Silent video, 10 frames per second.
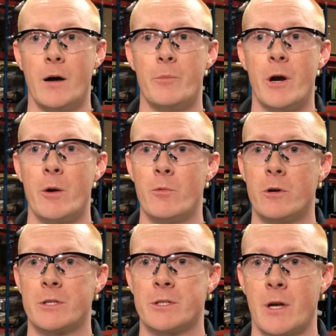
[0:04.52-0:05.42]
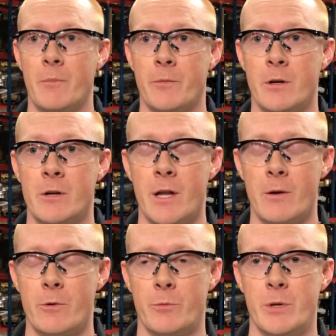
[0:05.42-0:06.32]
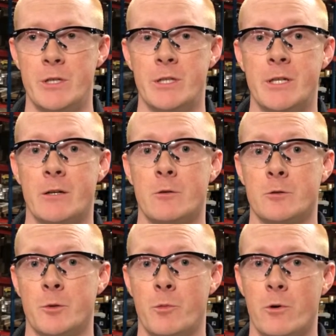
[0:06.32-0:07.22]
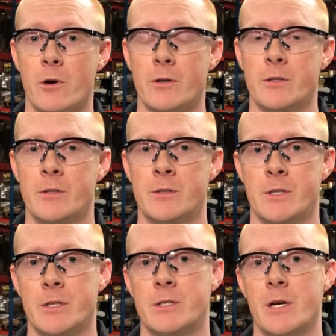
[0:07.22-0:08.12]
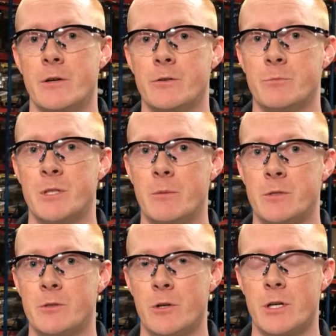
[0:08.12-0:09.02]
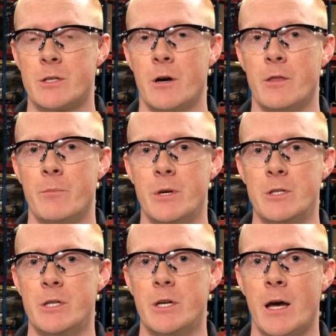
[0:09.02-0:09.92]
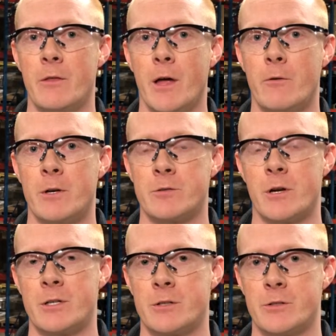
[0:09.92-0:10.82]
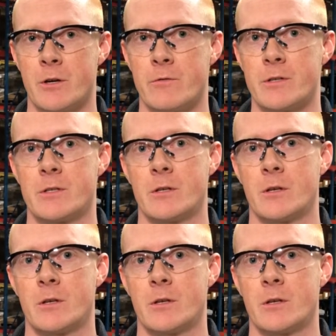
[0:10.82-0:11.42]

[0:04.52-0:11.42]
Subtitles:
Hi, I'm Perry Brooks. I'm here today with BG Technical Support to tell you some tips and tricks on the BG Headlight Restoration Service.